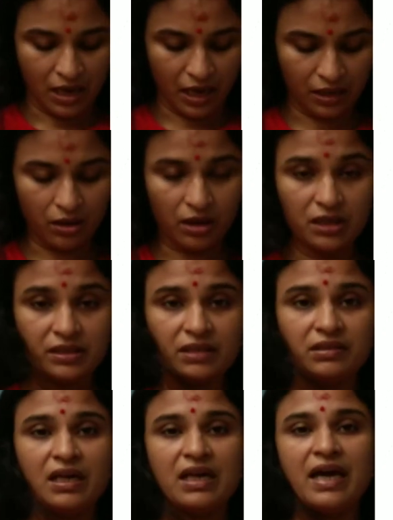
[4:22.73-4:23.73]
and all the
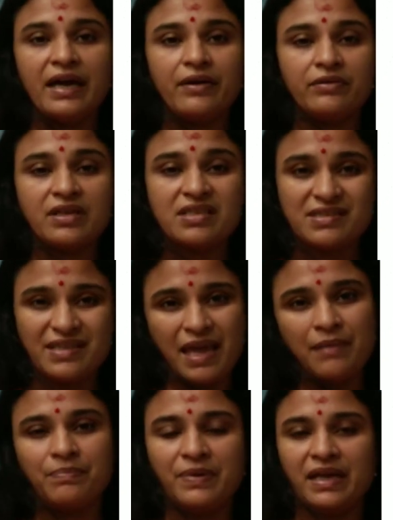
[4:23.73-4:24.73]
three lie on the
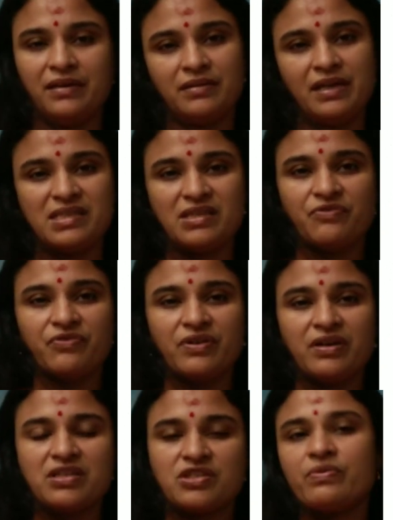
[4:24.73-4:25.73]
same plane. That is the
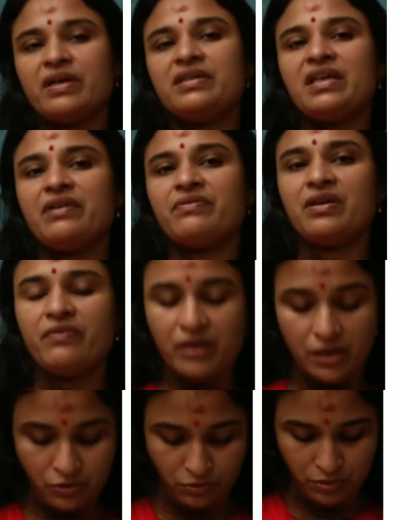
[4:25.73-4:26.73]
first one they have
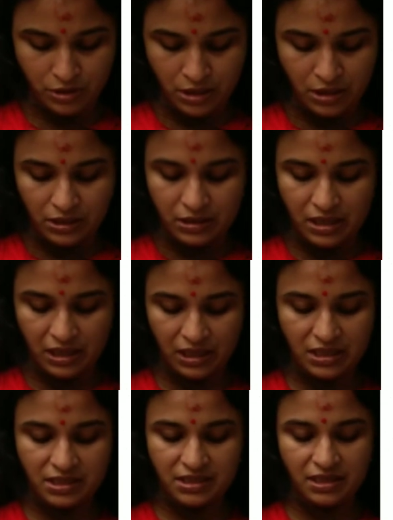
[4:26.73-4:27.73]
given you. The
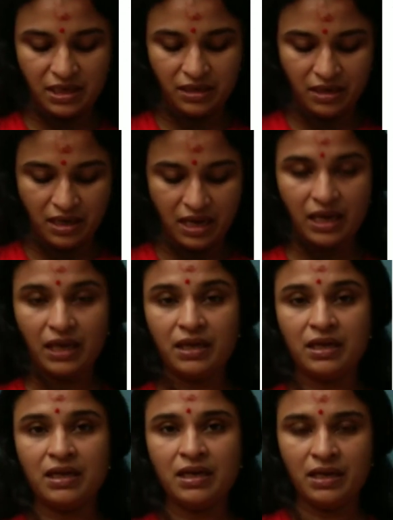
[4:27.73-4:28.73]
incident
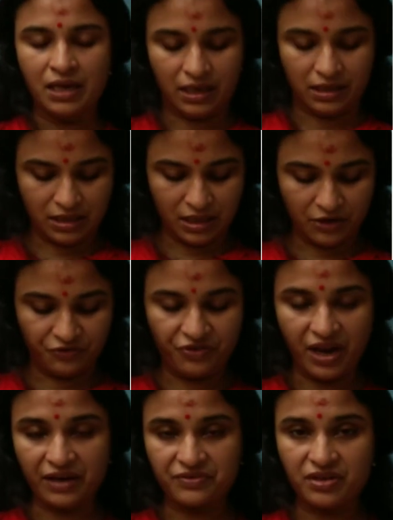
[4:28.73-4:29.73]
ray and the
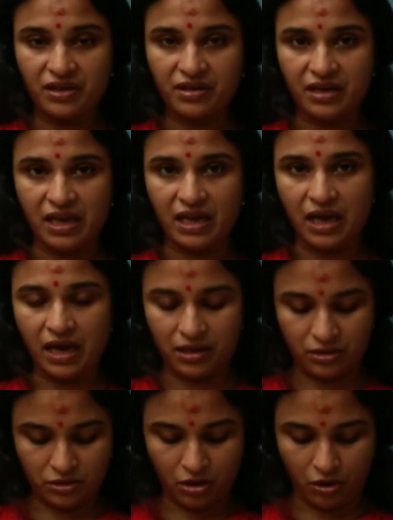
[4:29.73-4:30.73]
refracted ray are
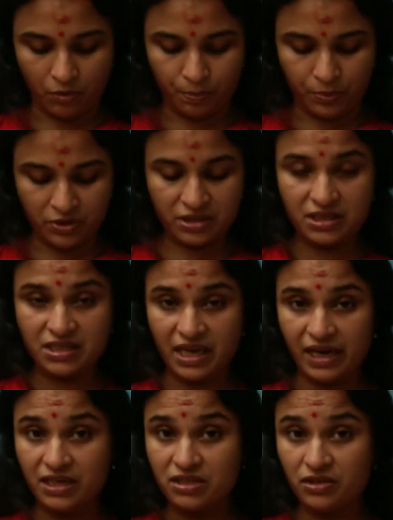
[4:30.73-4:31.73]
on the opposite
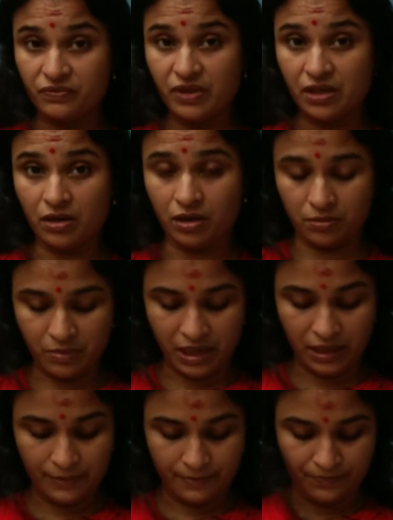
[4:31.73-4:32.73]
sides of the
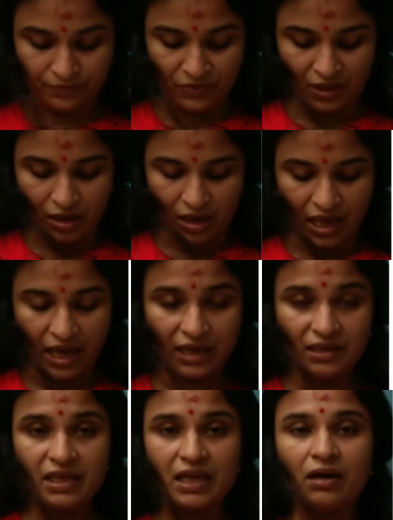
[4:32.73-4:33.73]
normal,
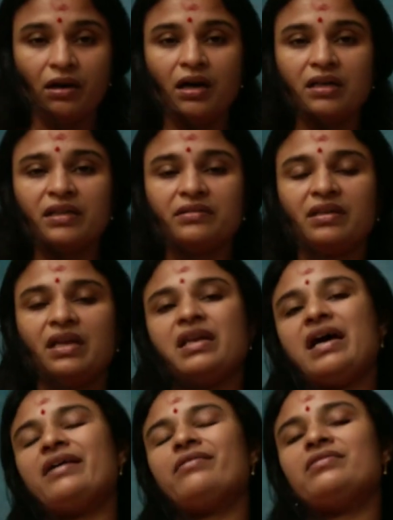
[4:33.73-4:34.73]
and all the three
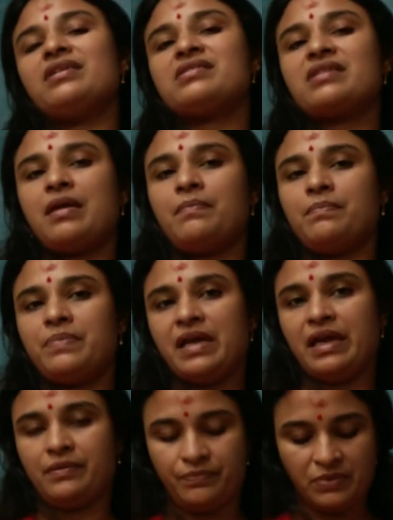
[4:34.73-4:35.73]
lie on the same
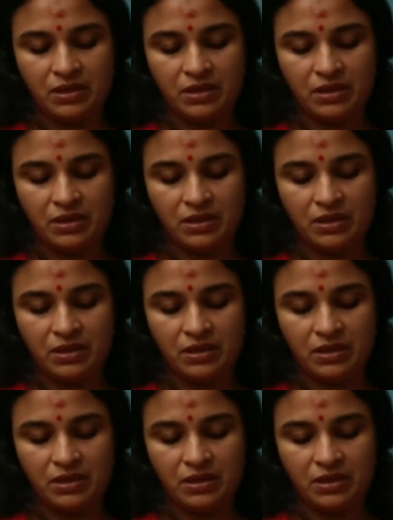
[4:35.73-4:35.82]
plane.